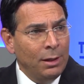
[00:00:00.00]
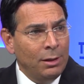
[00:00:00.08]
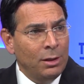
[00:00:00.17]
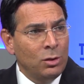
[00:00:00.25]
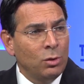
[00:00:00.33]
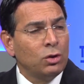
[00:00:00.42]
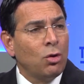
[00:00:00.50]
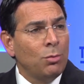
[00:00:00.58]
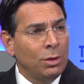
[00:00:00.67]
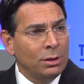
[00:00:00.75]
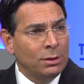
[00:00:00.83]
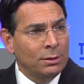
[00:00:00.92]
The Jewish
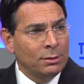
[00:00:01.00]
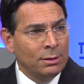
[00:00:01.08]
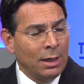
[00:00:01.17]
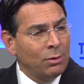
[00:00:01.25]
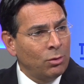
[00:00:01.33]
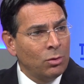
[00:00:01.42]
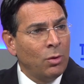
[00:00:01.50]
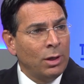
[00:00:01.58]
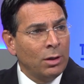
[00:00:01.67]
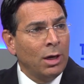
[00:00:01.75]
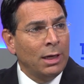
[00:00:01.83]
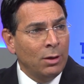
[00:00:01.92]
communities are not
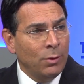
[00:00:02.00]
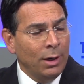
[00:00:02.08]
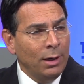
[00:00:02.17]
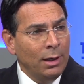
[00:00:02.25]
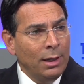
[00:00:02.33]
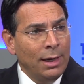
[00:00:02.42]
going anywhere.